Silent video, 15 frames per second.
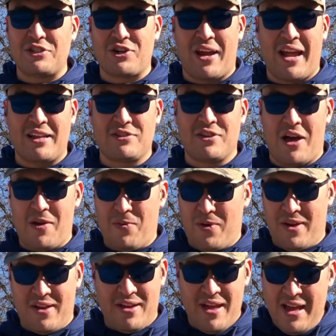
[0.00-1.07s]
your hands on
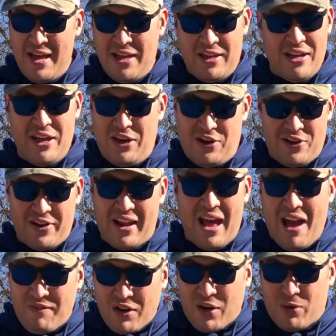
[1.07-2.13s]
one, you're gonna
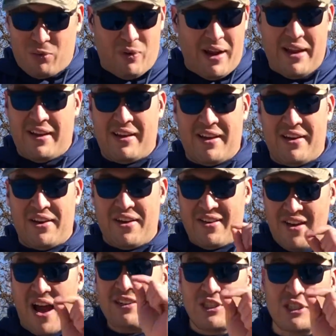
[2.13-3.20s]
have a great gun,
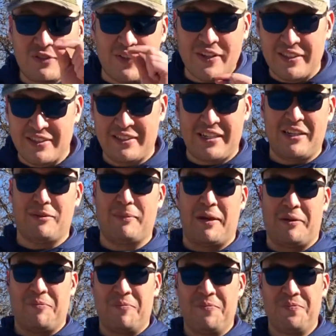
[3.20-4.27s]
not just for concealment.
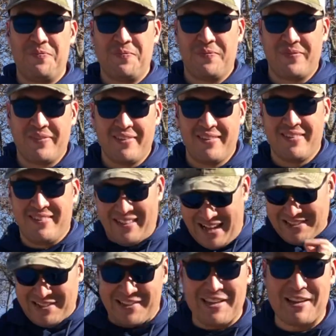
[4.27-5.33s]

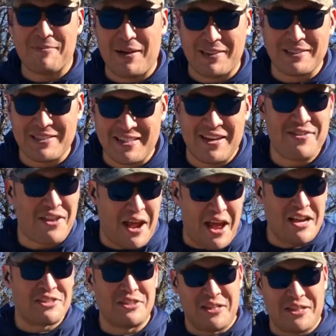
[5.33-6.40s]
That's the thing about this gun that I
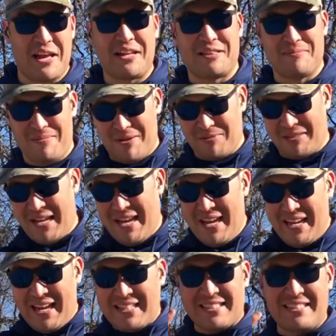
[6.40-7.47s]
actually like the most.
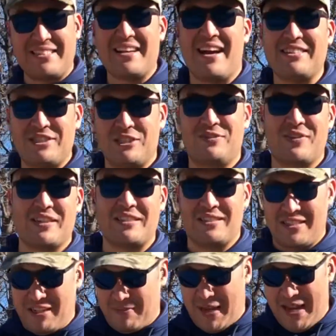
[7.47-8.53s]
It's not just for
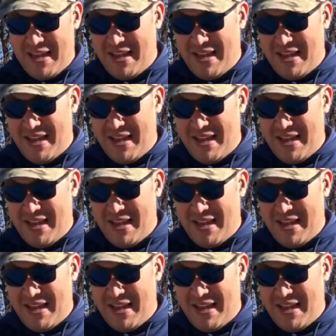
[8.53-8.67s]
concealment.